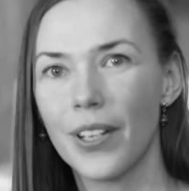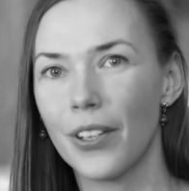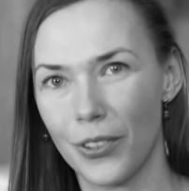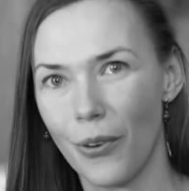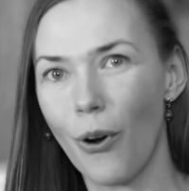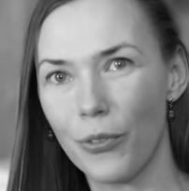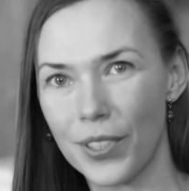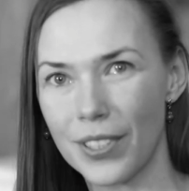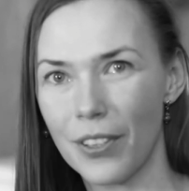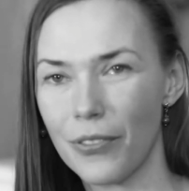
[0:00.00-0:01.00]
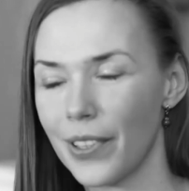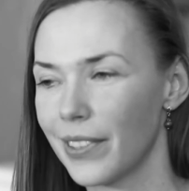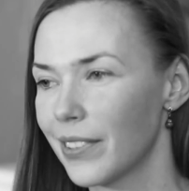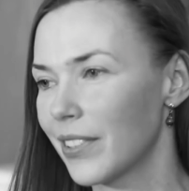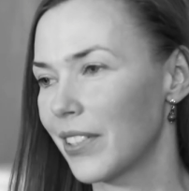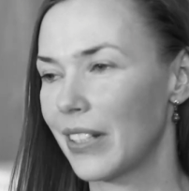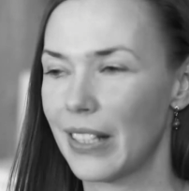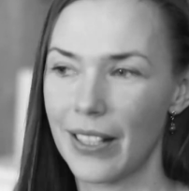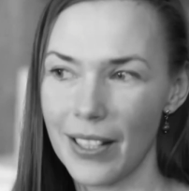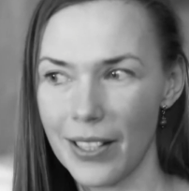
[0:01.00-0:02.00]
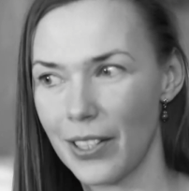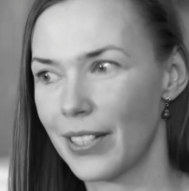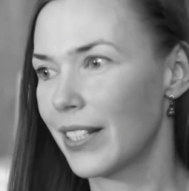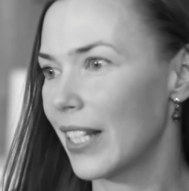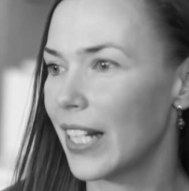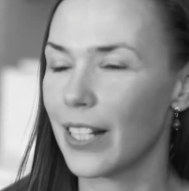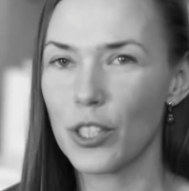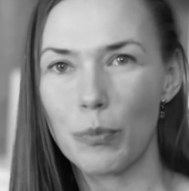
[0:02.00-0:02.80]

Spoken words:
you know, all these different cities,